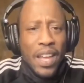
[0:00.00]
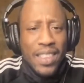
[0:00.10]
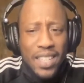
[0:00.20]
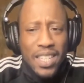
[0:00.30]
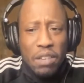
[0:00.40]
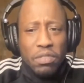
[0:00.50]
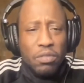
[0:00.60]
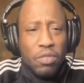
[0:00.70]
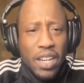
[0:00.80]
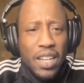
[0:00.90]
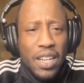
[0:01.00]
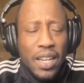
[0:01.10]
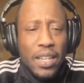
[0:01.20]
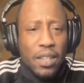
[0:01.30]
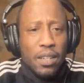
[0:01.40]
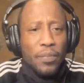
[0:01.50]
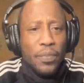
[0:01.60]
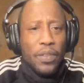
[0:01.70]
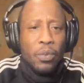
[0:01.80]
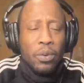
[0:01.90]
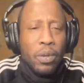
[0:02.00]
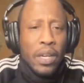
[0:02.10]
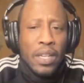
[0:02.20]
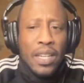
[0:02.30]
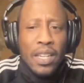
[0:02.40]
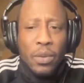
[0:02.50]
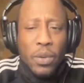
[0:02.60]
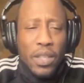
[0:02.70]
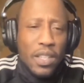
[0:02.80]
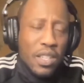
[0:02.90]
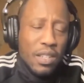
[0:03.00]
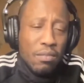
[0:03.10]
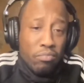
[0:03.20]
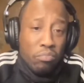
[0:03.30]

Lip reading: at this level, really? Like, we're contending with this?